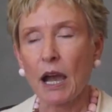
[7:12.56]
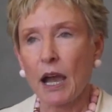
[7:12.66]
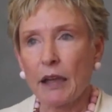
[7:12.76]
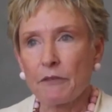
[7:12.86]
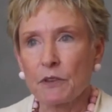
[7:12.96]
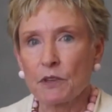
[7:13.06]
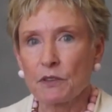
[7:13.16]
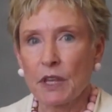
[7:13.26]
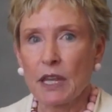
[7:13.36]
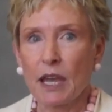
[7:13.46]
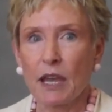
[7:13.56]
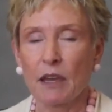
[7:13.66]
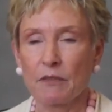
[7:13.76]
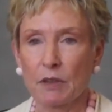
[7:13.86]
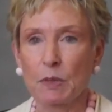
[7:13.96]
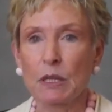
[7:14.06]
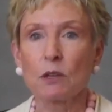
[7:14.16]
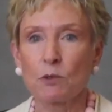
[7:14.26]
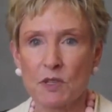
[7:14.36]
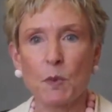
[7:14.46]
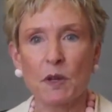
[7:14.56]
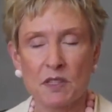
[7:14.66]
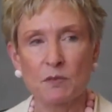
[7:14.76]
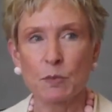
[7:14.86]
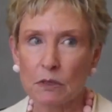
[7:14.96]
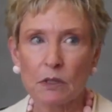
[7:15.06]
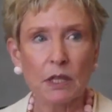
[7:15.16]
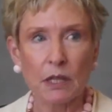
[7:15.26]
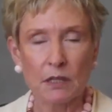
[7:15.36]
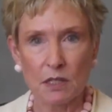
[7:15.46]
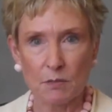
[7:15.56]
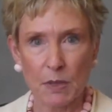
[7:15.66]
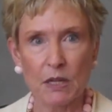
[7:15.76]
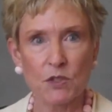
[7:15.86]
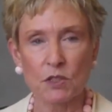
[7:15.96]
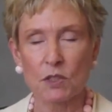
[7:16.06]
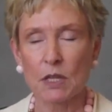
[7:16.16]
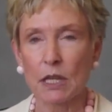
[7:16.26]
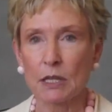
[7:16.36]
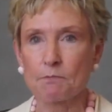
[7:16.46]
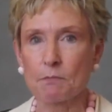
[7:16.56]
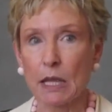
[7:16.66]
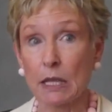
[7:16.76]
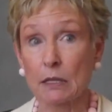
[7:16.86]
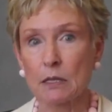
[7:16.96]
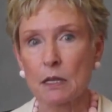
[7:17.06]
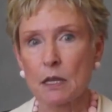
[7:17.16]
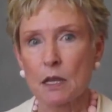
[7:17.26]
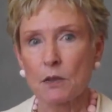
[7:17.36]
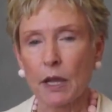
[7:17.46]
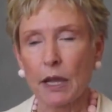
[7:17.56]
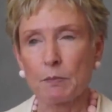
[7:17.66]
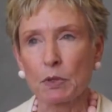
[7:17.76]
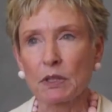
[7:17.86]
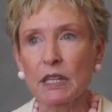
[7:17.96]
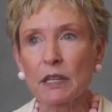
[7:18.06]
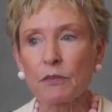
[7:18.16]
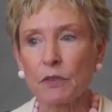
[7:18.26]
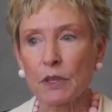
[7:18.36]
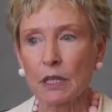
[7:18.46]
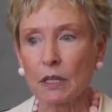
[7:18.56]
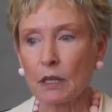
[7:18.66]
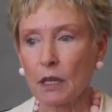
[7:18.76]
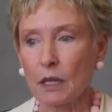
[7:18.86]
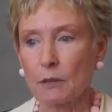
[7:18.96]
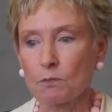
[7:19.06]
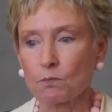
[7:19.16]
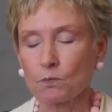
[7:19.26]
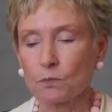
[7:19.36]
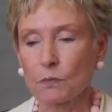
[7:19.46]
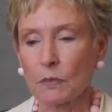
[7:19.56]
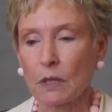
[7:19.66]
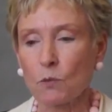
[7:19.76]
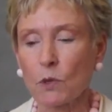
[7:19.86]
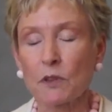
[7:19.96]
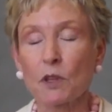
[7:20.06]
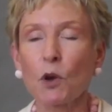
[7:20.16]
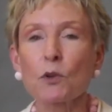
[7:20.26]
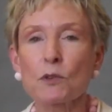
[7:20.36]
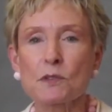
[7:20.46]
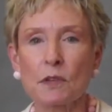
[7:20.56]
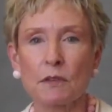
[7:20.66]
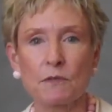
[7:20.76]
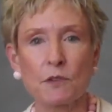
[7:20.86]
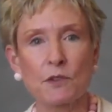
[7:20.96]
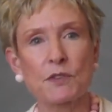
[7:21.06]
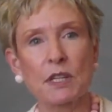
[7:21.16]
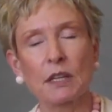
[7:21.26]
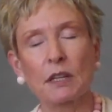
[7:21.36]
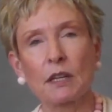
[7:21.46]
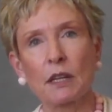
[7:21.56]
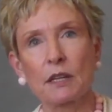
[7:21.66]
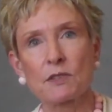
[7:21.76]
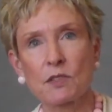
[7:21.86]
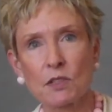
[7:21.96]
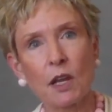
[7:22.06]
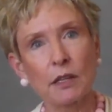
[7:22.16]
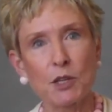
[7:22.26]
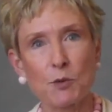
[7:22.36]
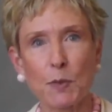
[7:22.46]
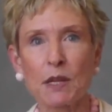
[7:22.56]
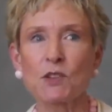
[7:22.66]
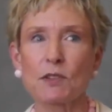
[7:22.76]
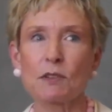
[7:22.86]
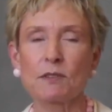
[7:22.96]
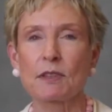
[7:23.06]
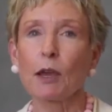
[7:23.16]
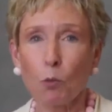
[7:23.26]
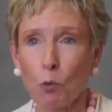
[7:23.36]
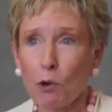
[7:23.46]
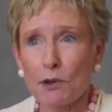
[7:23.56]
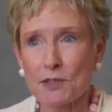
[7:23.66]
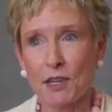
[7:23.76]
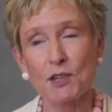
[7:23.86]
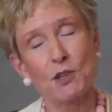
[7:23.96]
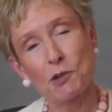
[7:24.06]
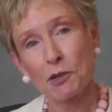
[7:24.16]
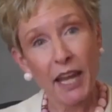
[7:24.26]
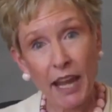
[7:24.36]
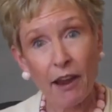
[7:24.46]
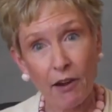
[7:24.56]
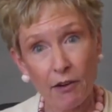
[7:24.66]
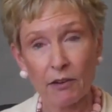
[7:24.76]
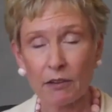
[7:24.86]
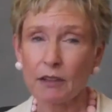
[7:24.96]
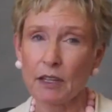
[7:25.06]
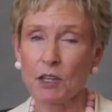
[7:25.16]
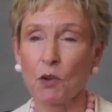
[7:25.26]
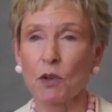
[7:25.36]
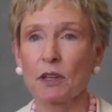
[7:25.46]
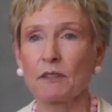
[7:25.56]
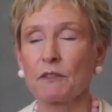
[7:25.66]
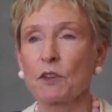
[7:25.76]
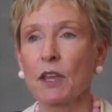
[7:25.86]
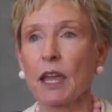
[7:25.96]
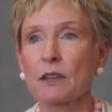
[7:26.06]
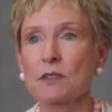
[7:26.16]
I feel they have a big responsibility to the patient, and I believe one of the goals of nursing is to not let your patients get worse under your care, if you can.